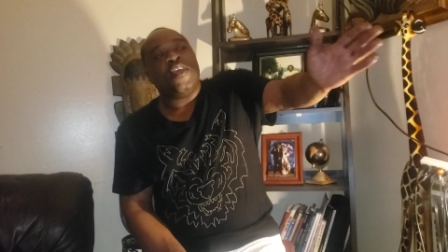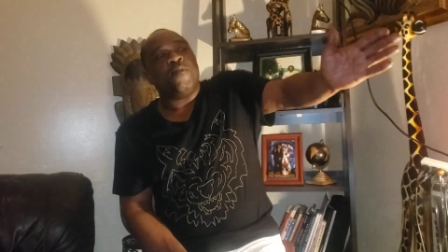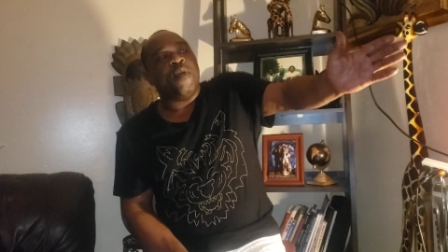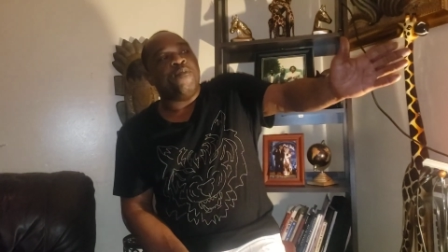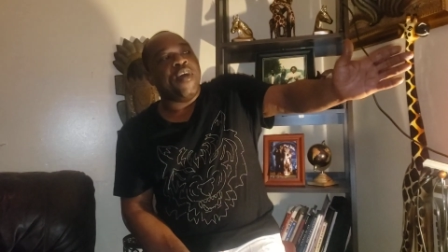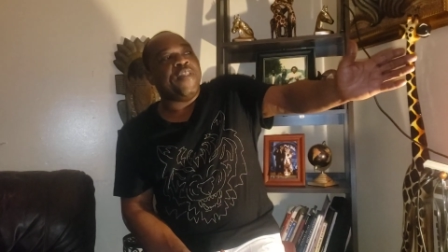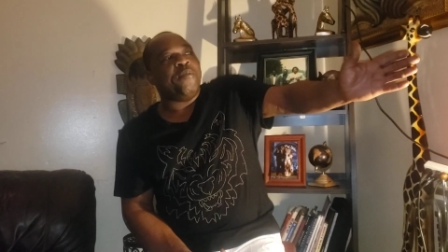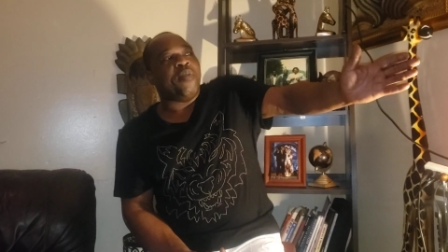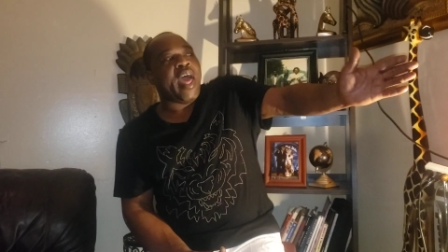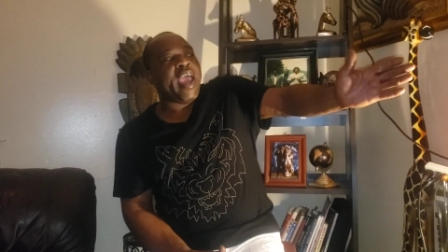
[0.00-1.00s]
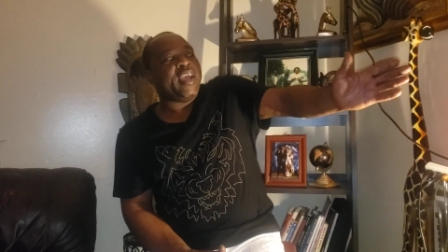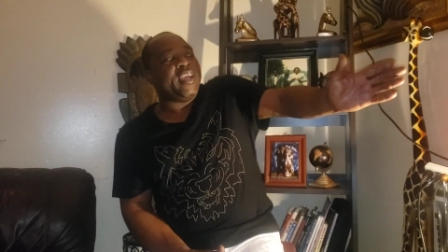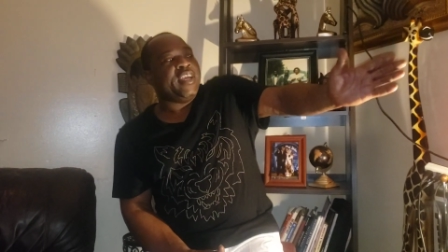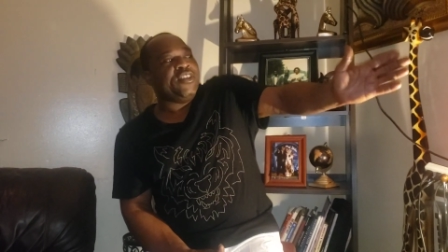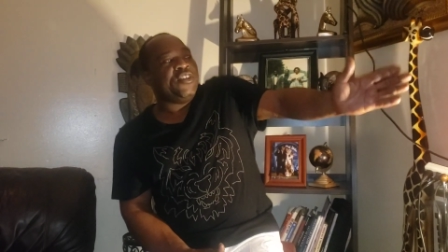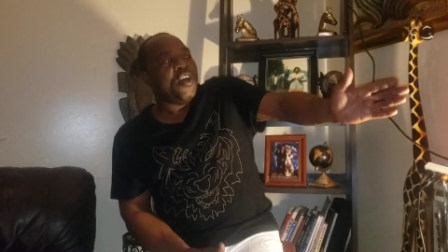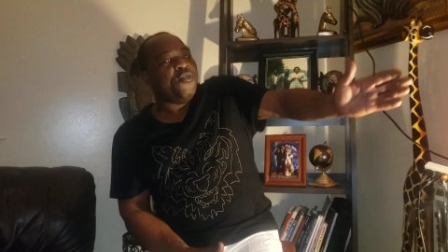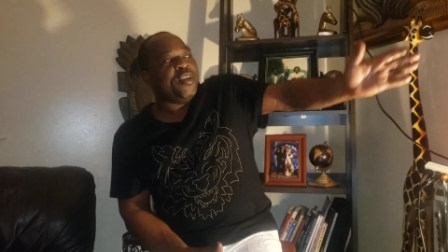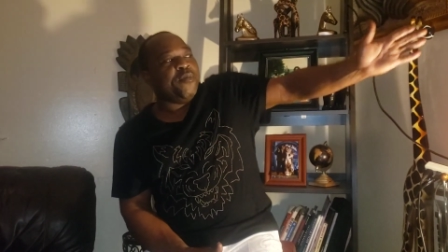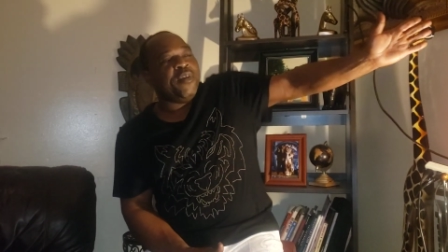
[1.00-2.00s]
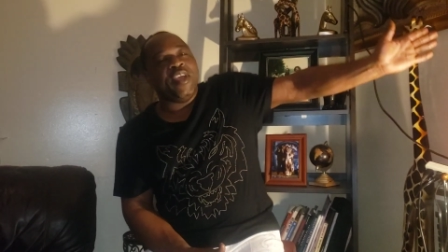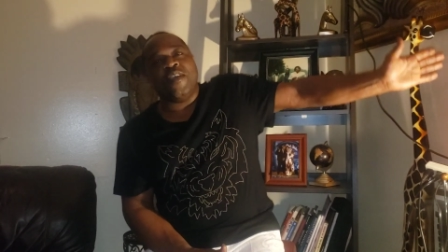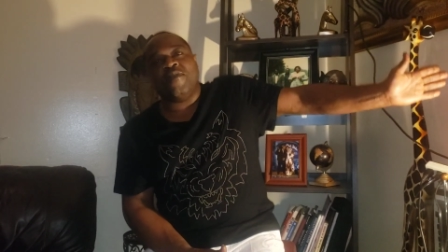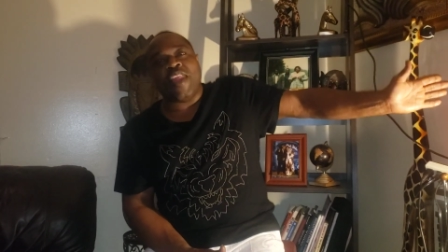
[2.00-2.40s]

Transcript: My brother Black and Joe and them lived,